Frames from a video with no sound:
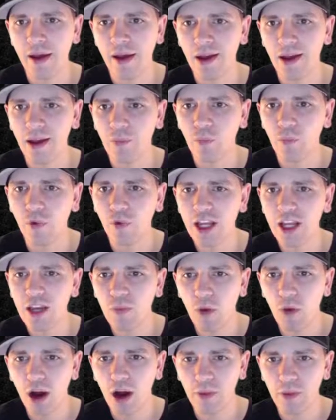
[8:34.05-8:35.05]
And what he
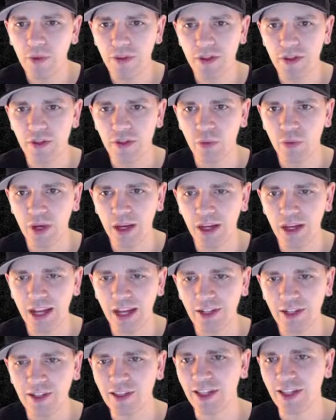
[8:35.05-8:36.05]
wanted with his queen, he
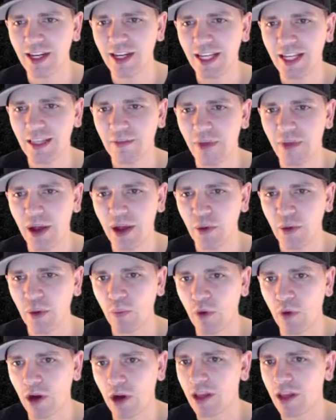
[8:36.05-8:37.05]
actually didn't get the value he
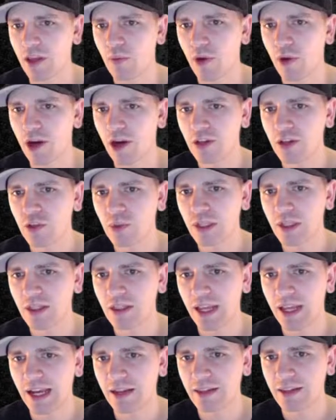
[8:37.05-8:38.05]
wanted. He wanted his queen to
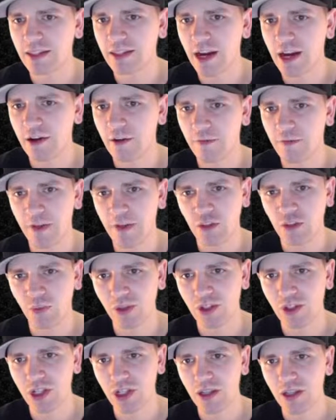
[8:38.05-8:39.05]
take out this air defense, which
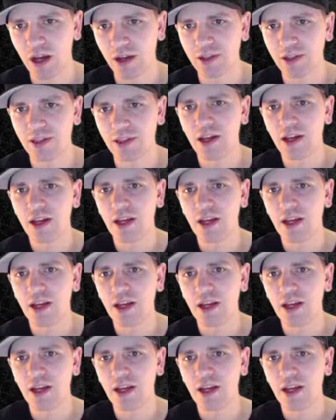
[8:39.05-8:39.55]
she does.